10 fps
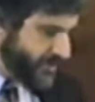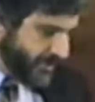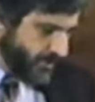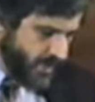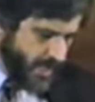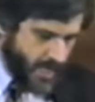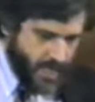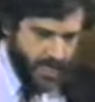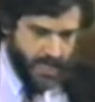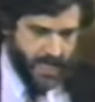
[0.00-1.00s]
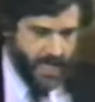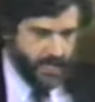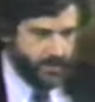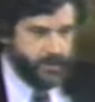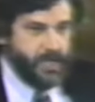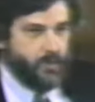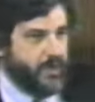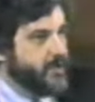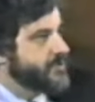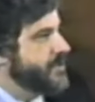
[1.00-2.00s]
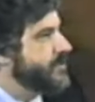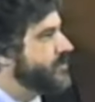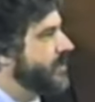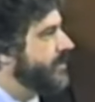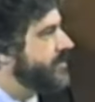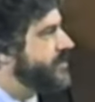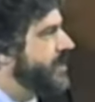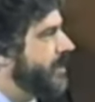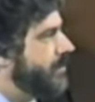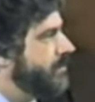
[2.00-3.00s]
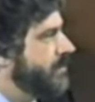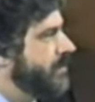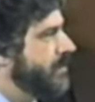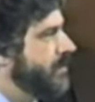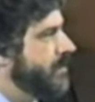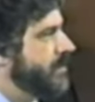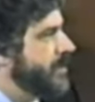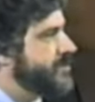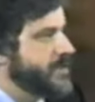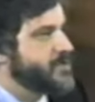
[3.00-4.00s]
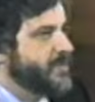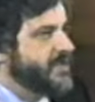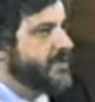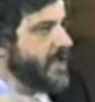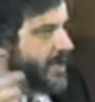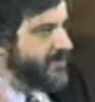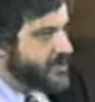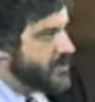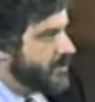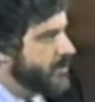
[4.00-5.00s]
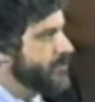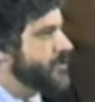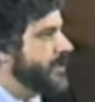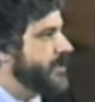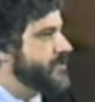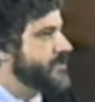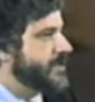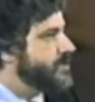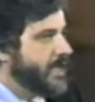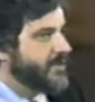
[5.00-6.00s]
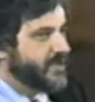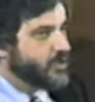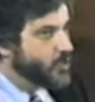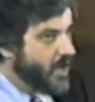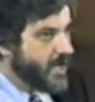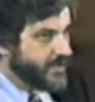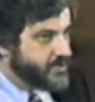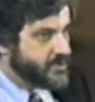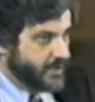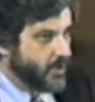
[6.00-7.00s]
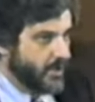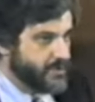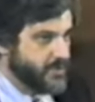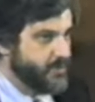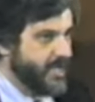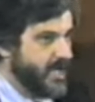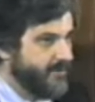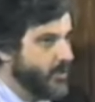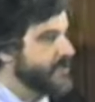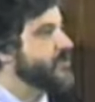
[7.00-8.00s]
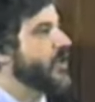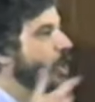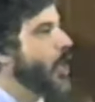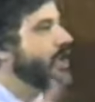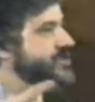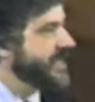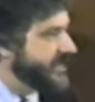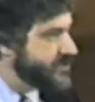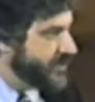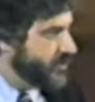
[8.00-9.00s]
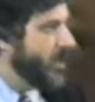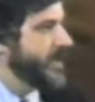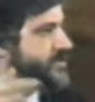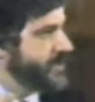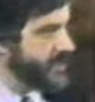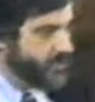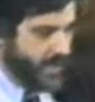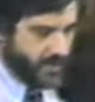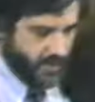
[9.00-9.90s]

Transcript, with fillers: do, and yet we don't see this around us now. It seems to me that the obvious conclusion is that it's not the drugs that cause this behavior, it's the laws against the drugs the indirect